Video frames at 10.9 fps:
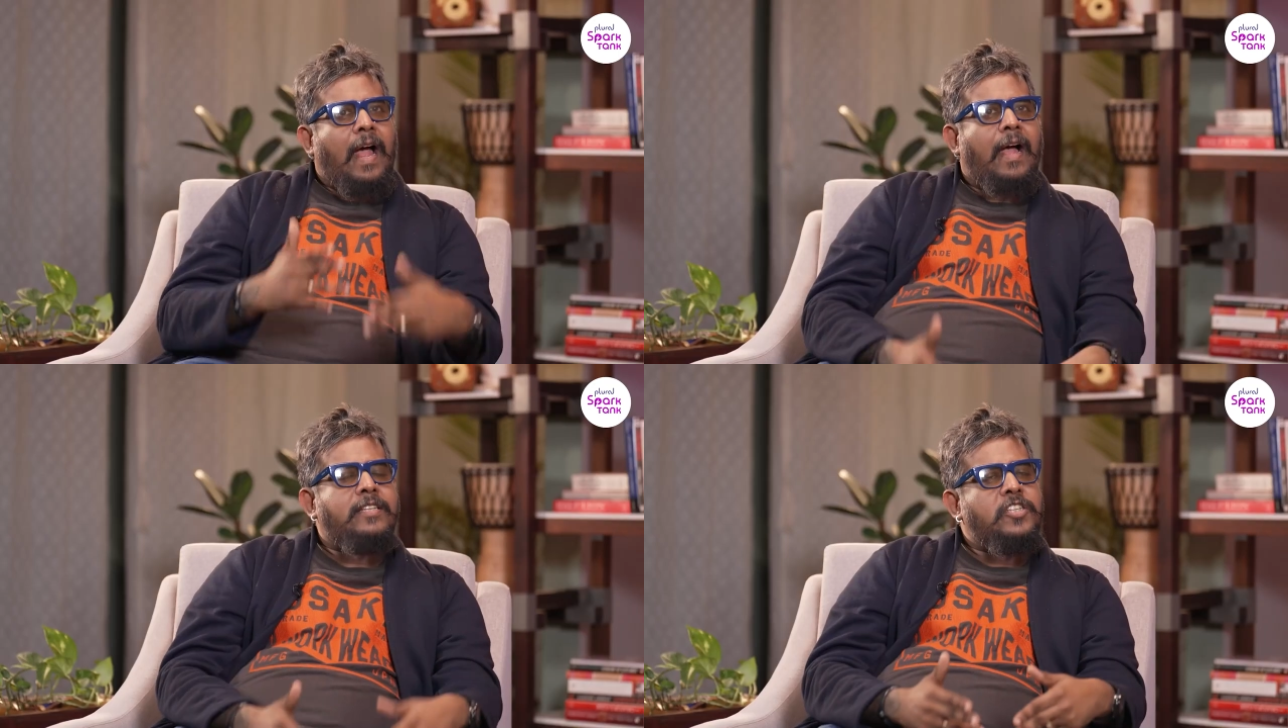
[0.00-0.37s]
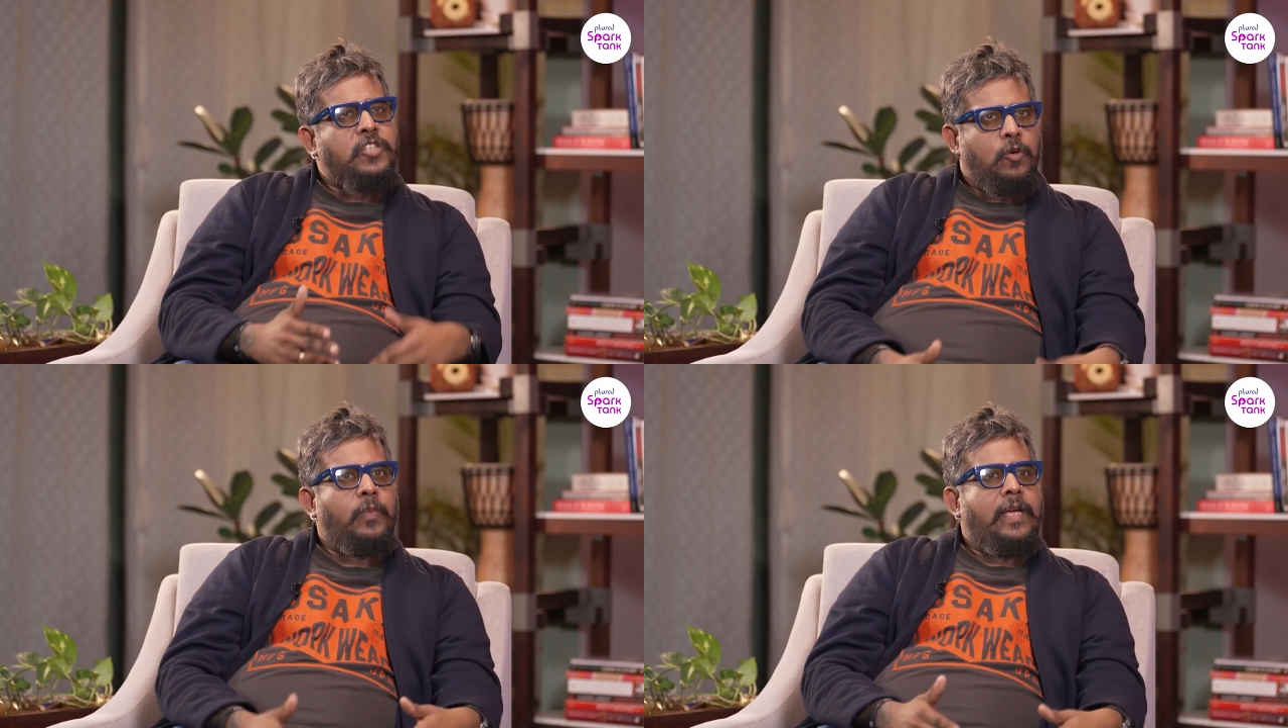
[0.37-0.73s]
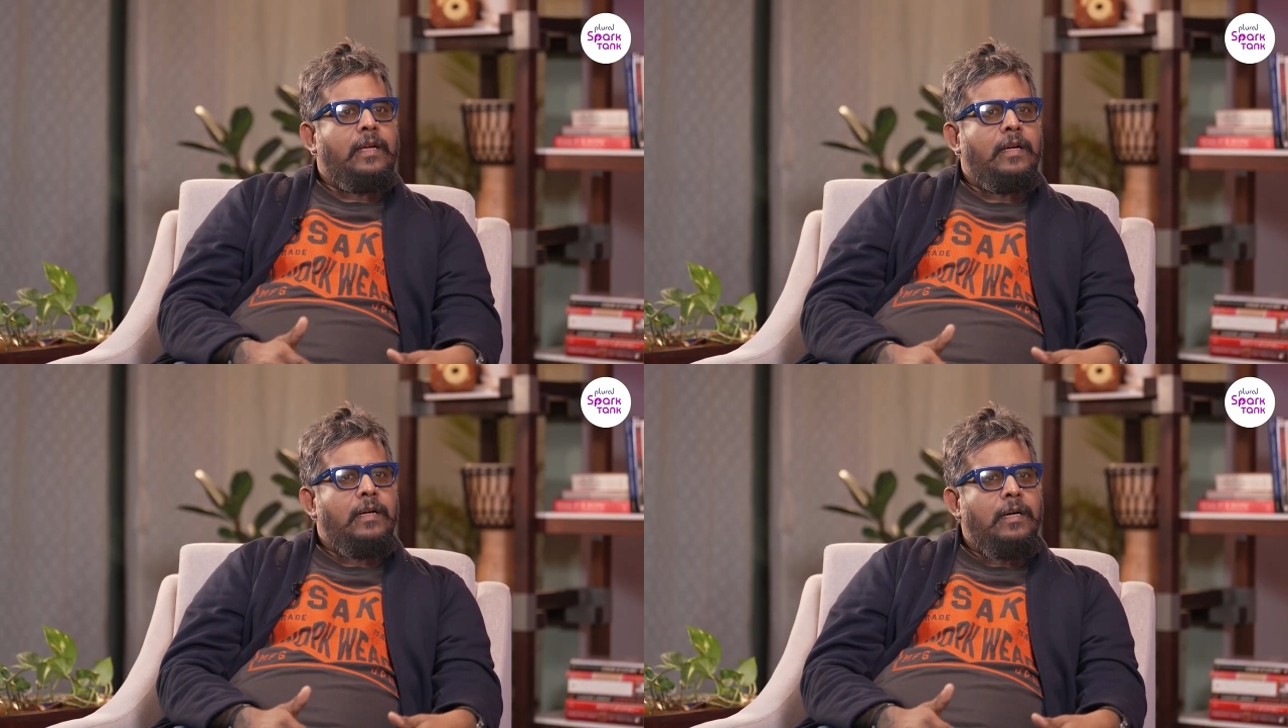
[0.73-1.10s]
has to
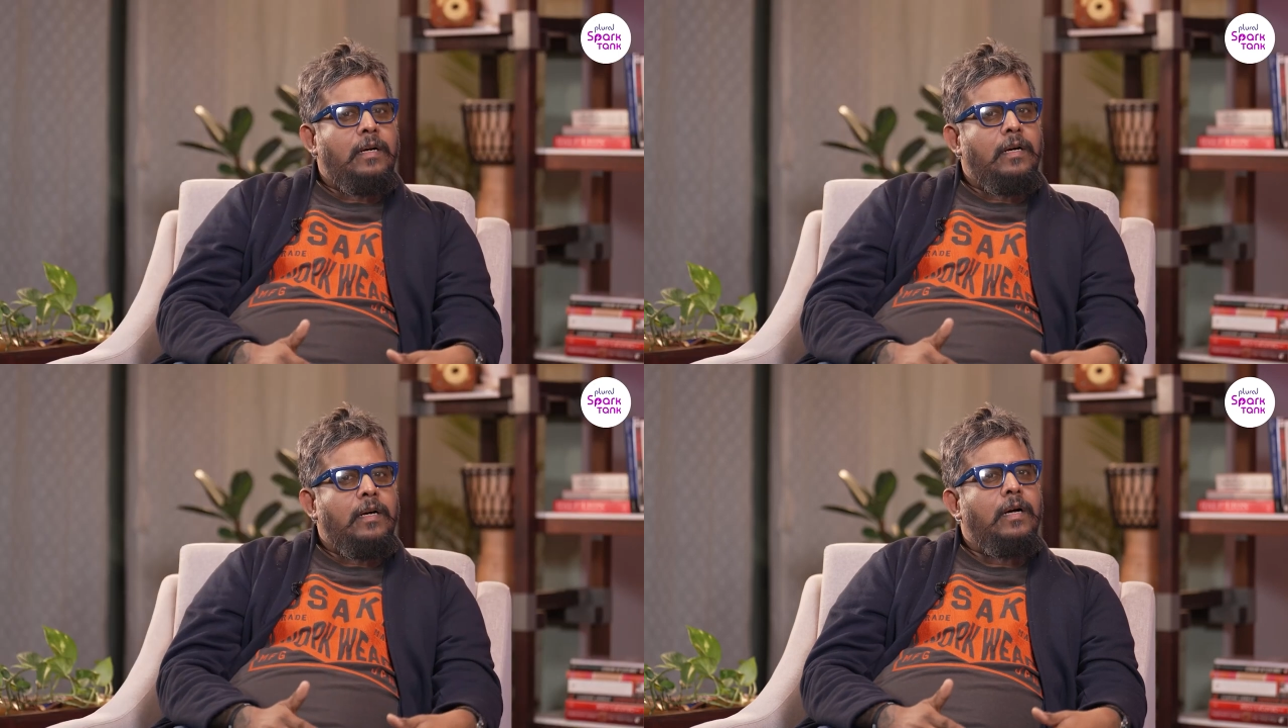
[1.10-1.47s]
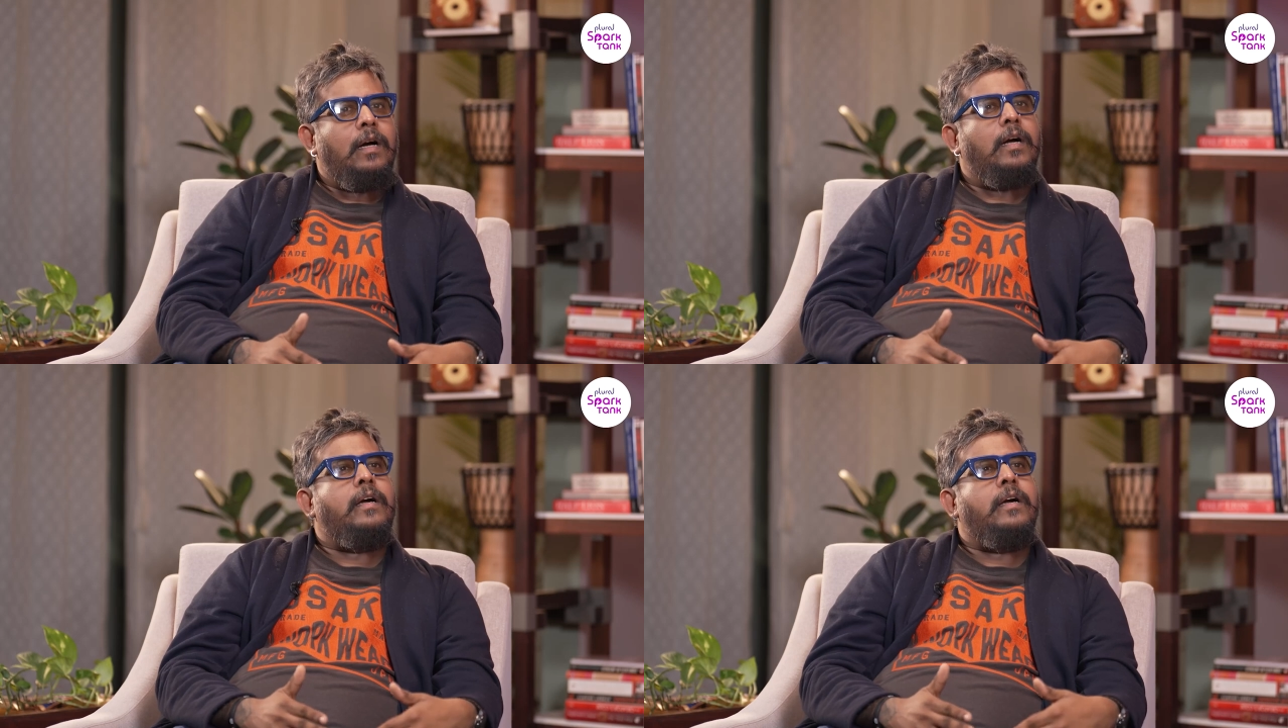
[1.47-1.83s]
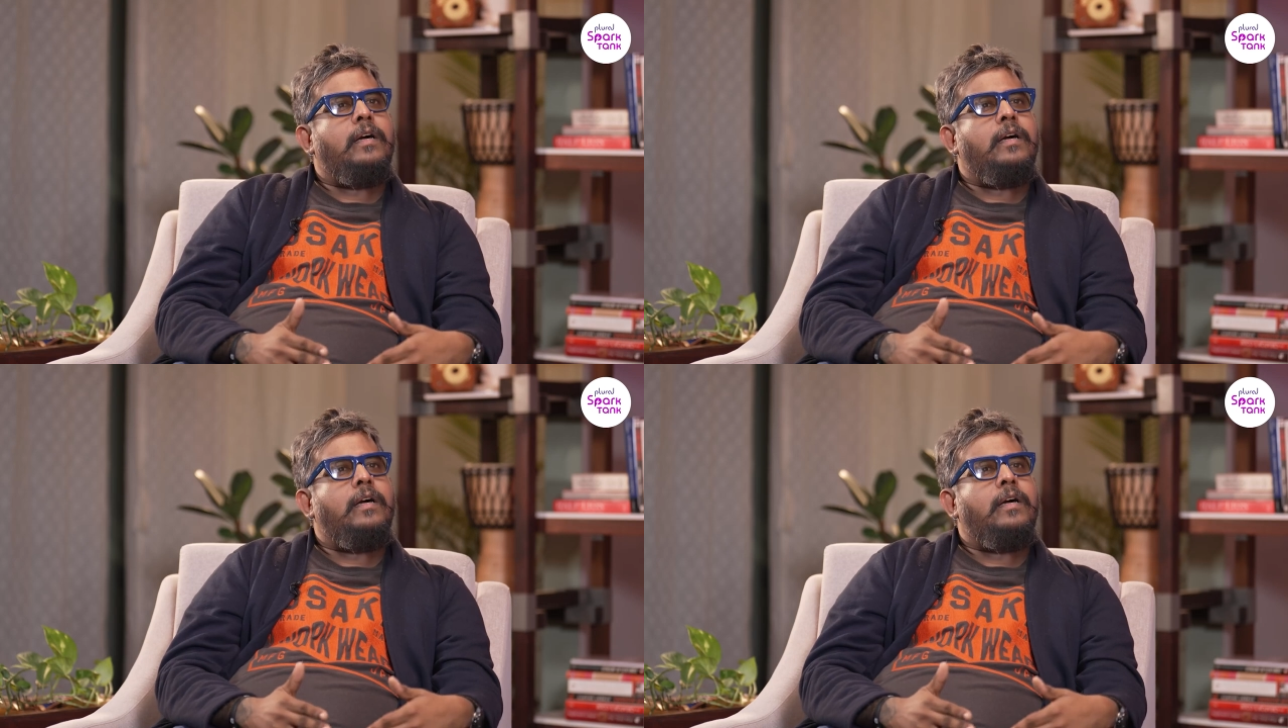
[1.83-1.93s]
be a